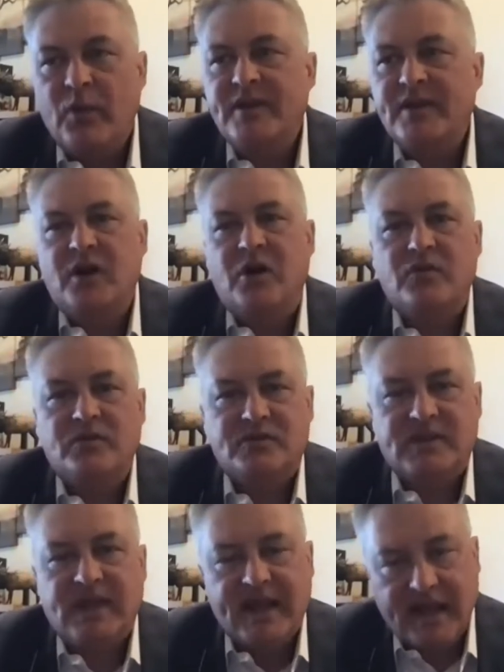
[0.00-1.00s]
we
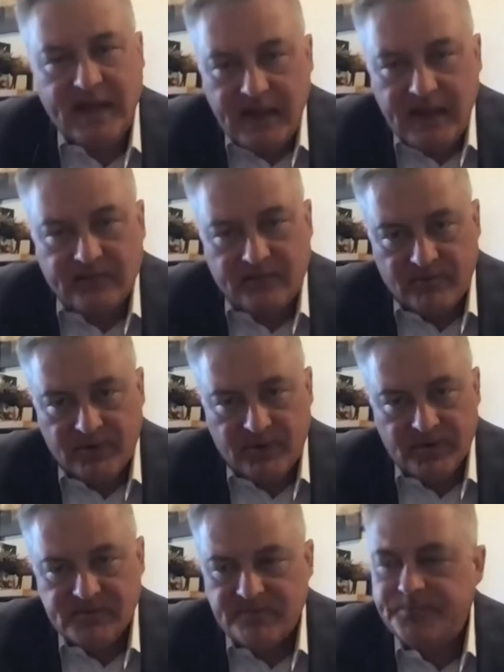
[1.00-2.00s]
don't take heed from
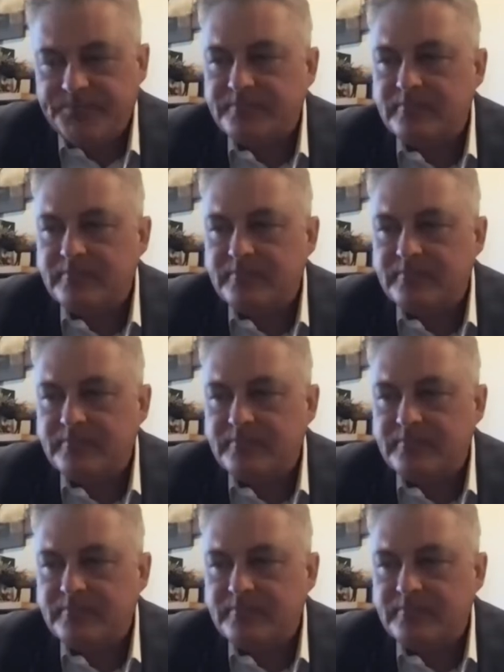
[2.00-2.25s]
this